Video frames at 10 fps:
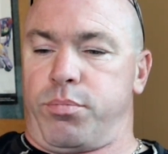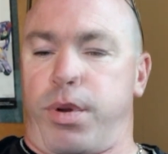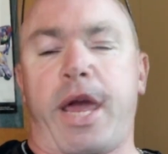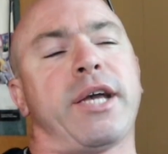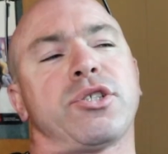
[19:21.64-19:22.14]

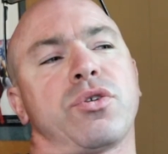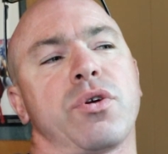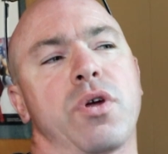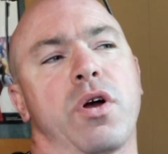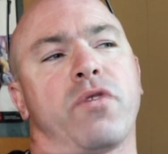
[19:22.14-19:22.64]

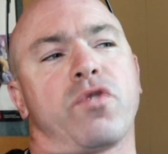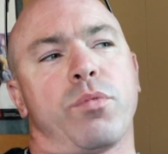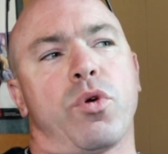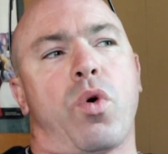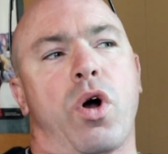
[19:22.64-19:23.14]
pastor of the
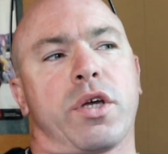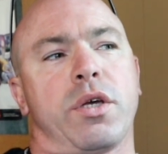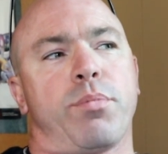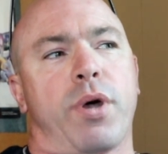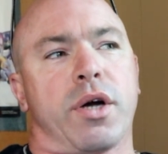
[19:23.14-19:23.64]

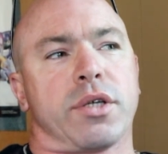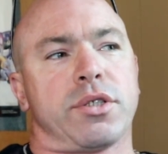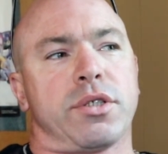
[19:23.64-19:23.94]
Milwaukee Bucks,